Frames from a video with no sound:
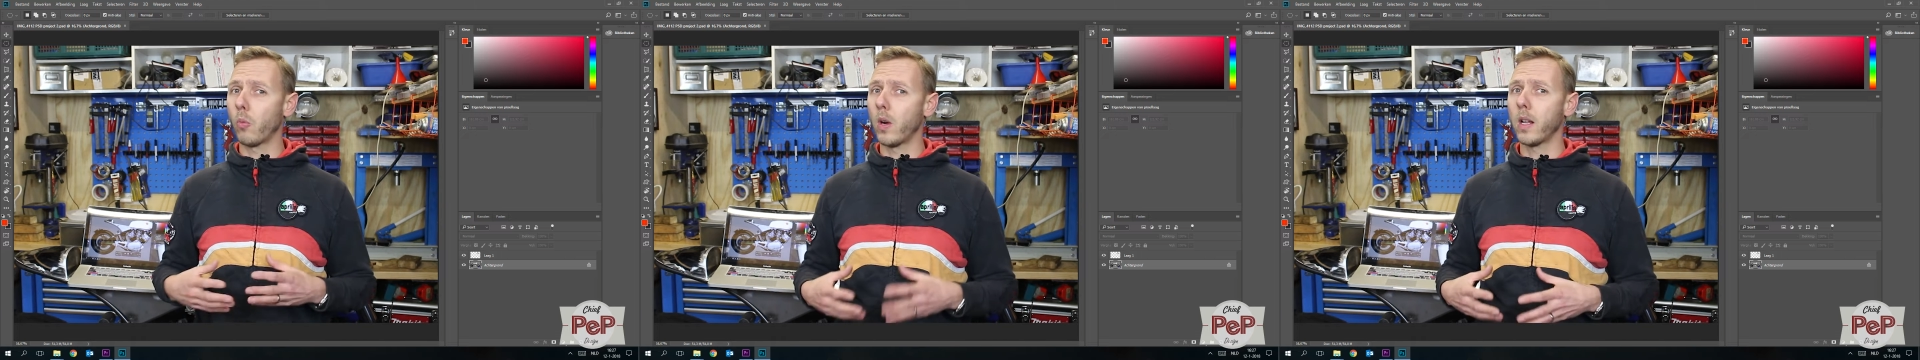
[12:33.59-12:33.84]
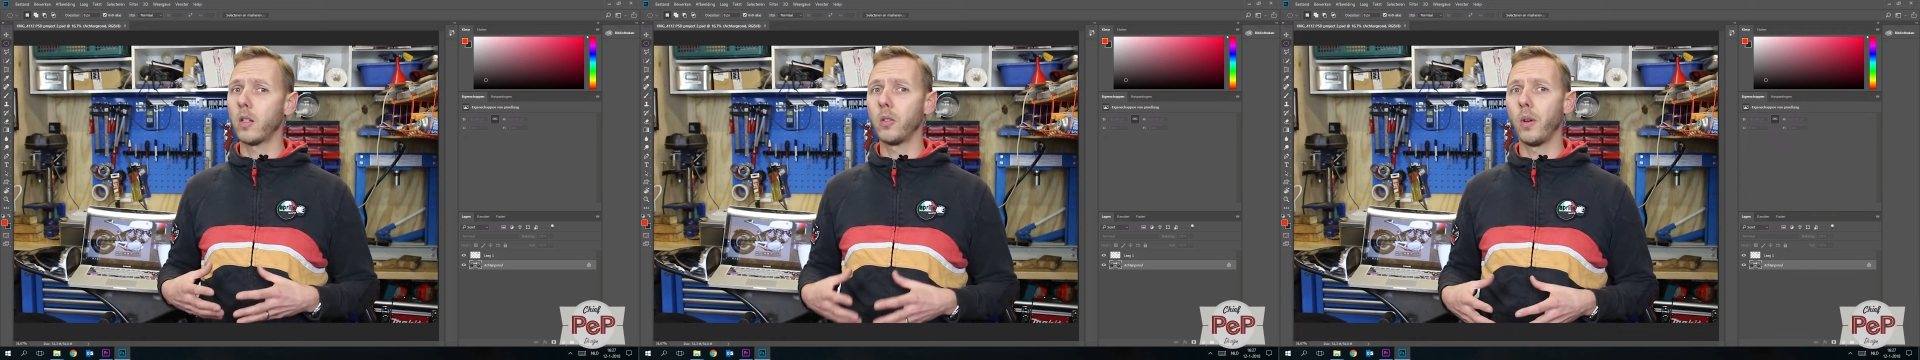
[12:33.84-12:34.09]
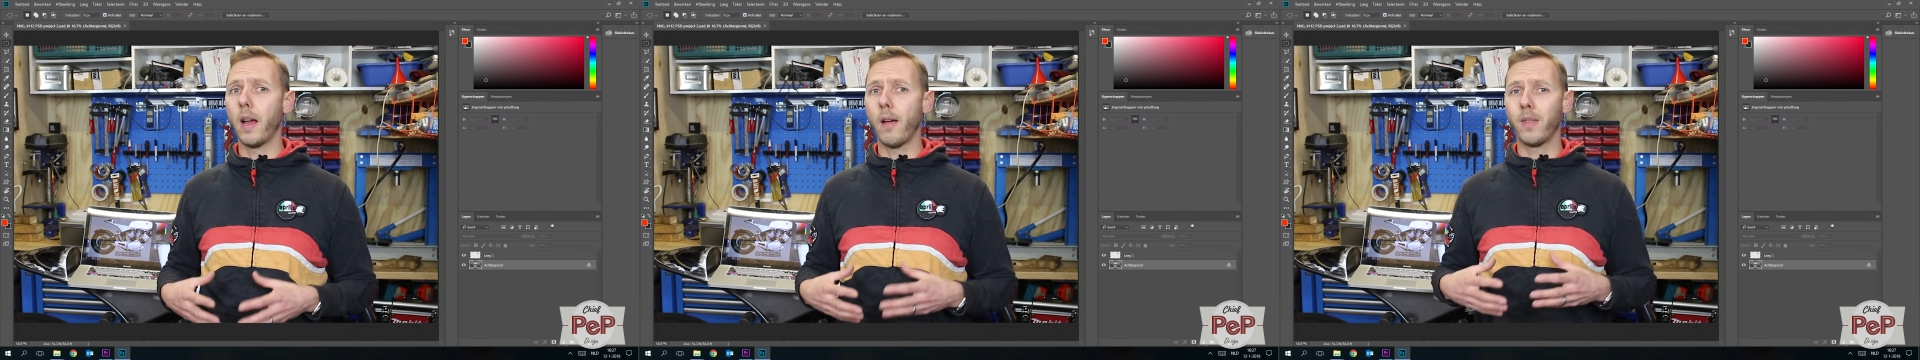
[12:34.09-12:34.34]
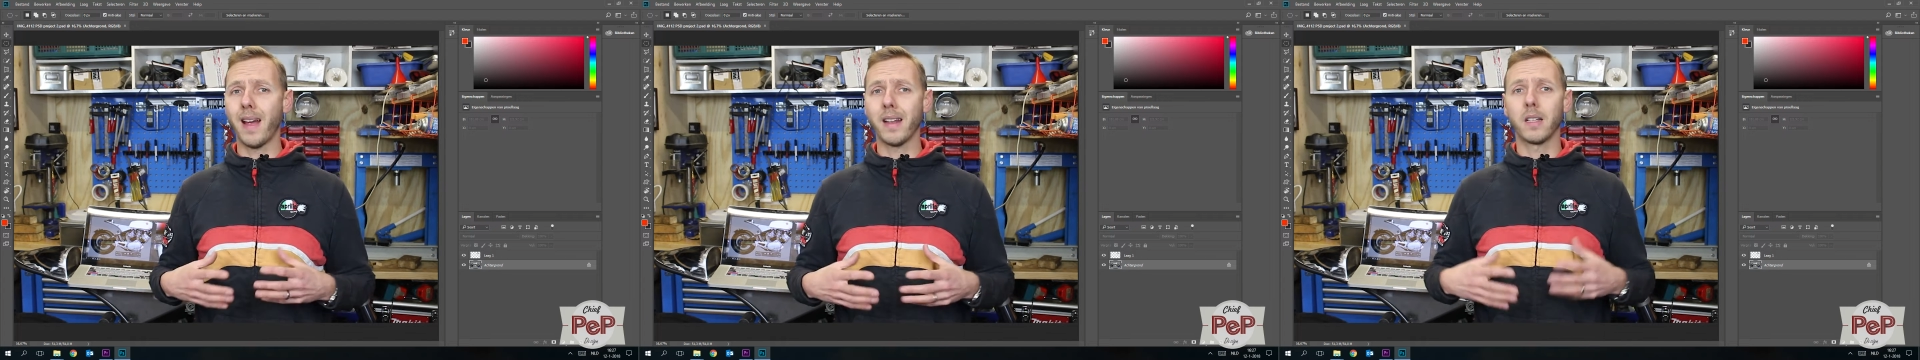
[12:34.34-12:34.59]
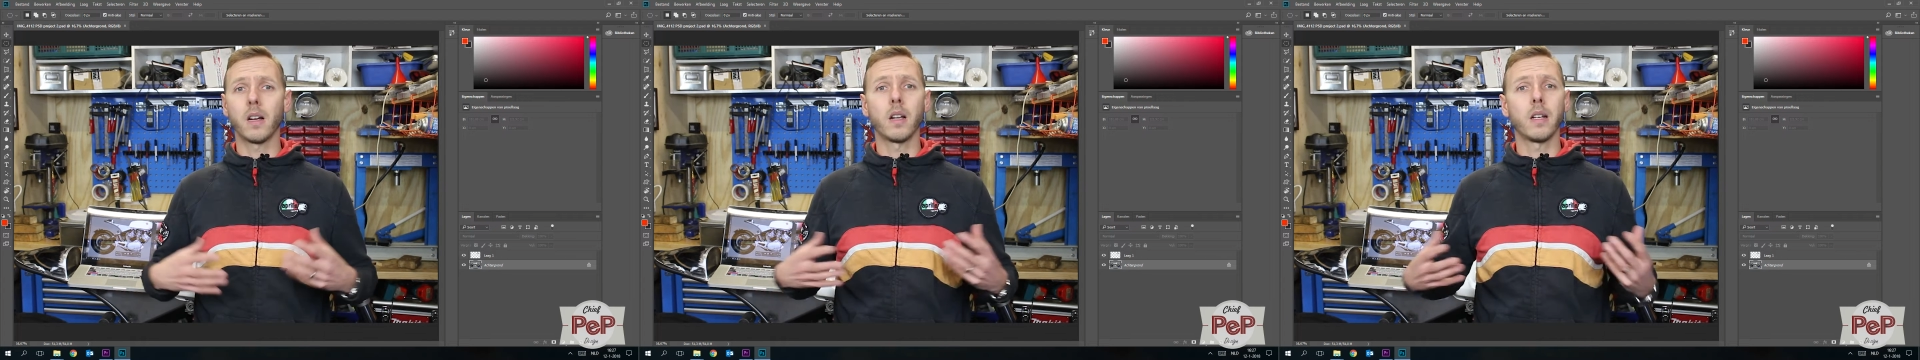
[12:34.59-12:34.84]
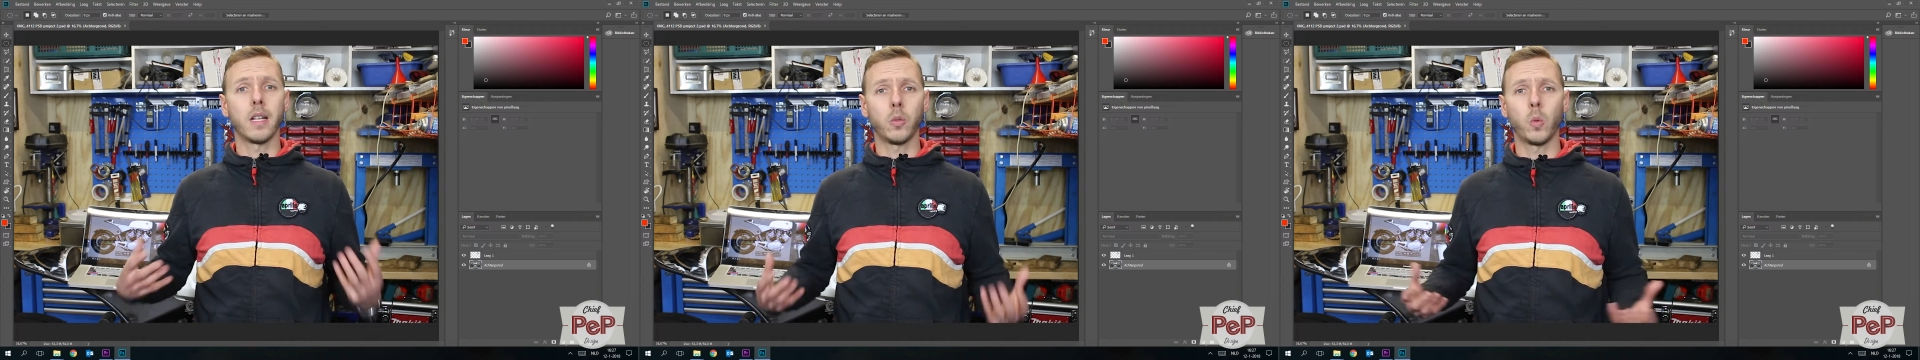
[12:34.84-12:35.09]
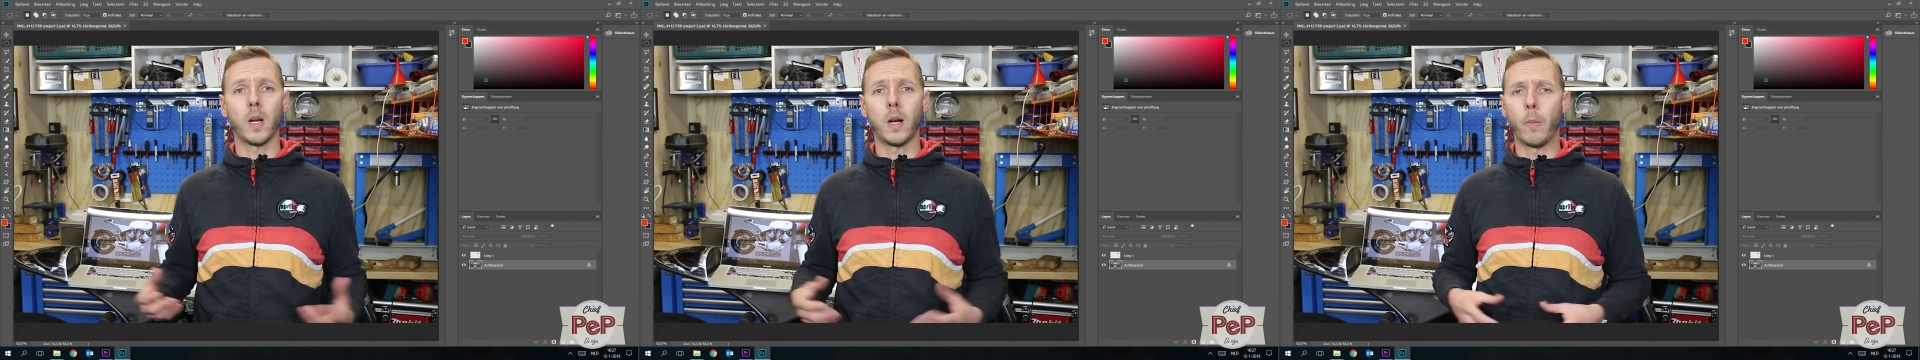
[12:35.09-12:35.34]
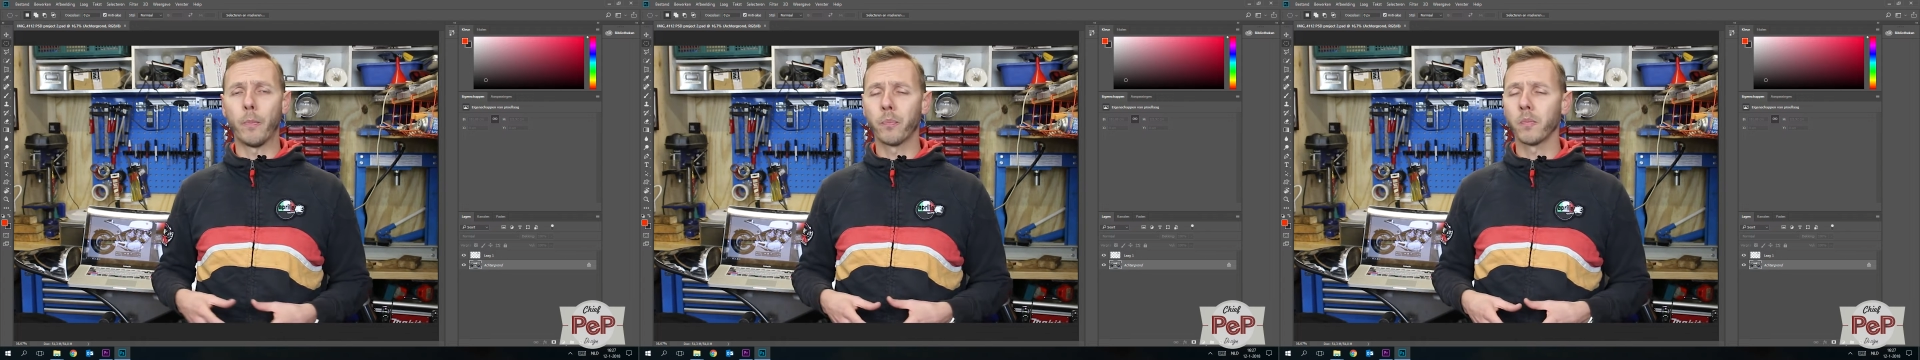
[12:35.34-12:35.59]
and I wanted to have that done as
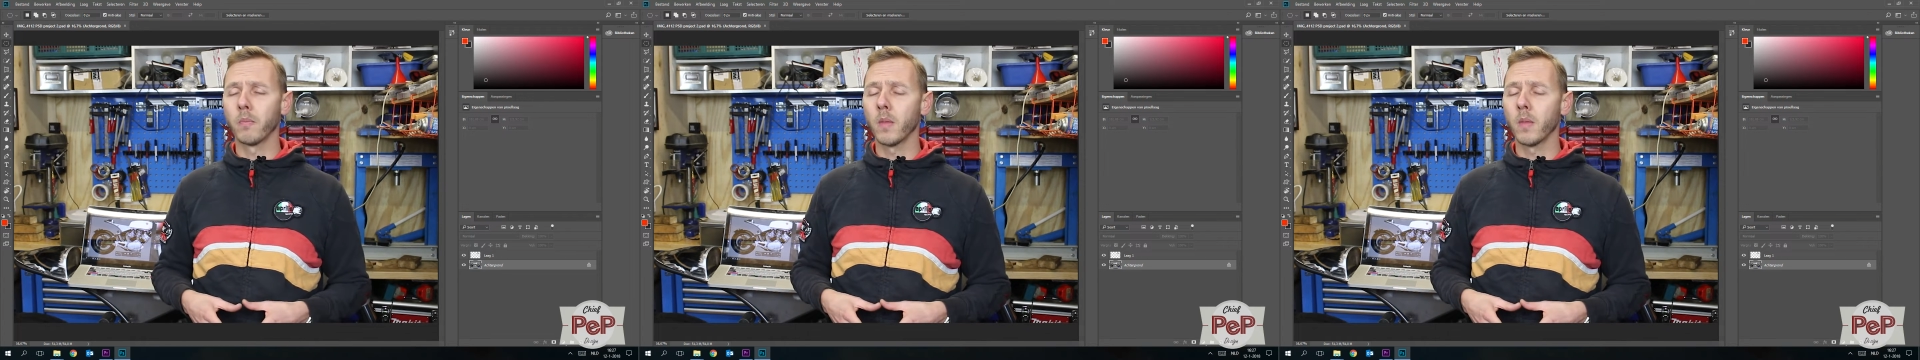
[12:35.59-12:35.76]
well.